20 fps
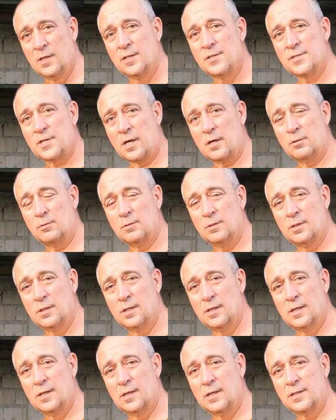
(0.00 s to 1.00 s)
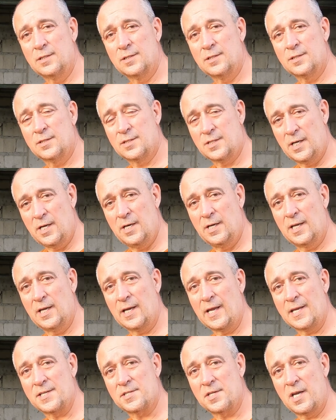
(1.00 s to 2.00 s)
So, turning it
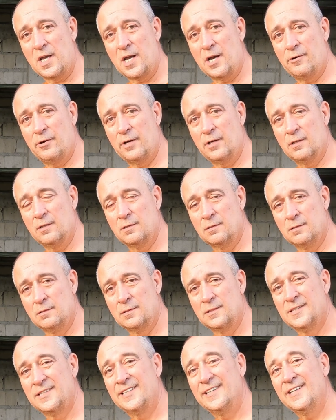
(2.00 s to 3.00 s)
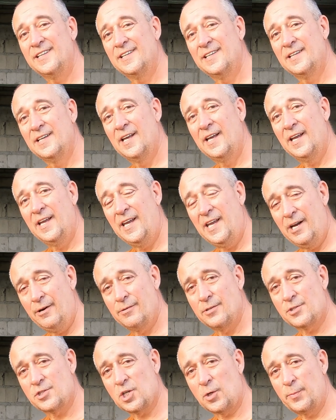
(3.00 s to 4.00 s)
gets the air in. Here
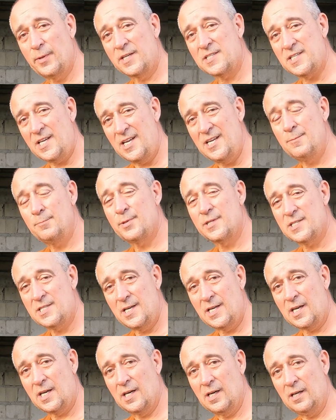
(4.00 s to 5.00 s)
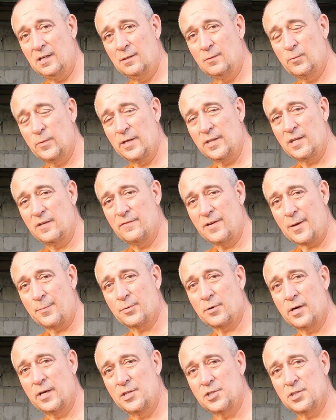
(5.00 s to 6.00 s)
in the tropics in particular, where the
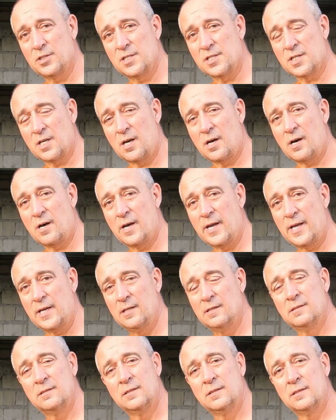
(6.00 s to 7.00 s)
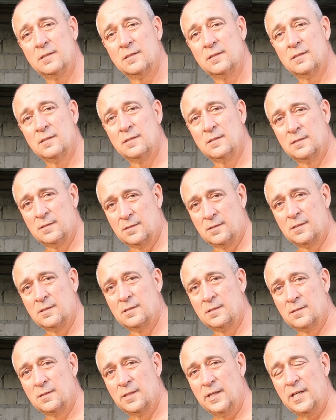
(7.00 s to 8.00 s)
evaporation is high,
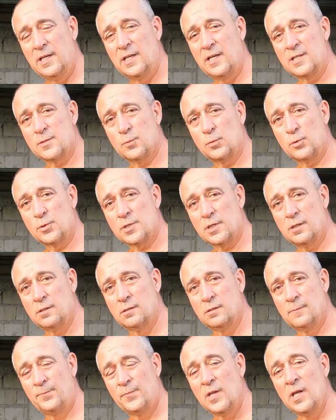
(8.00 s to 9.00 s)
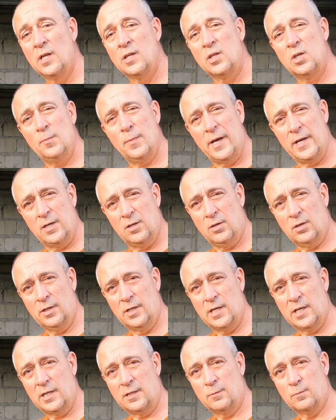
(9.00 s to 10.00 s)
it needs water. You might not
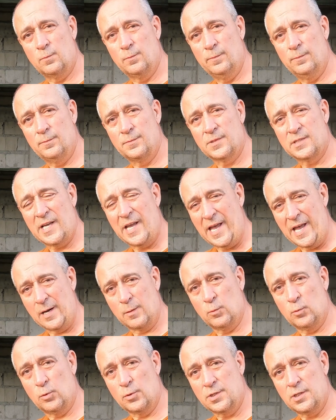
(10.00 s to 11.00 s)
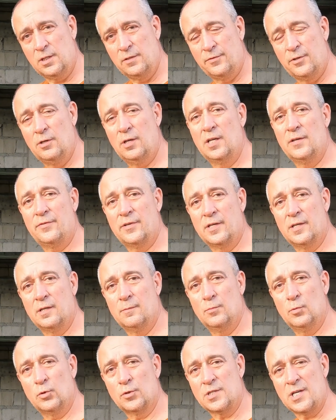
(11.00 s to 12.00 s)
need to add water if you live in a
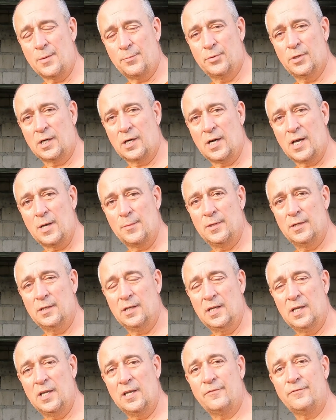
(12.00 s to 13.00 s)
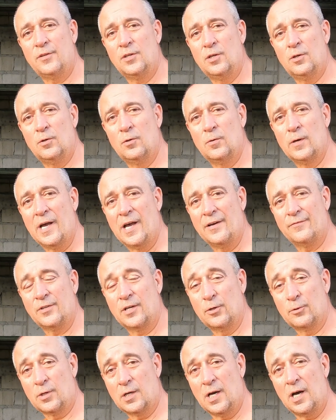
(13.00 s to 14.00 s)
more temperate climate. If you have
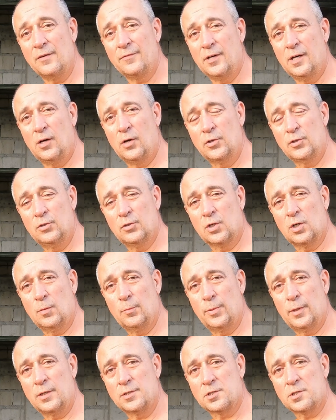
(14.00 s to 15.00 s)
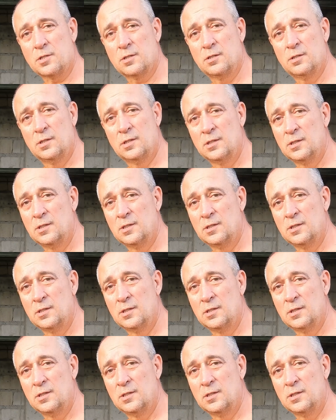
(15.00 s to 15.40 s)
no cover on your compost,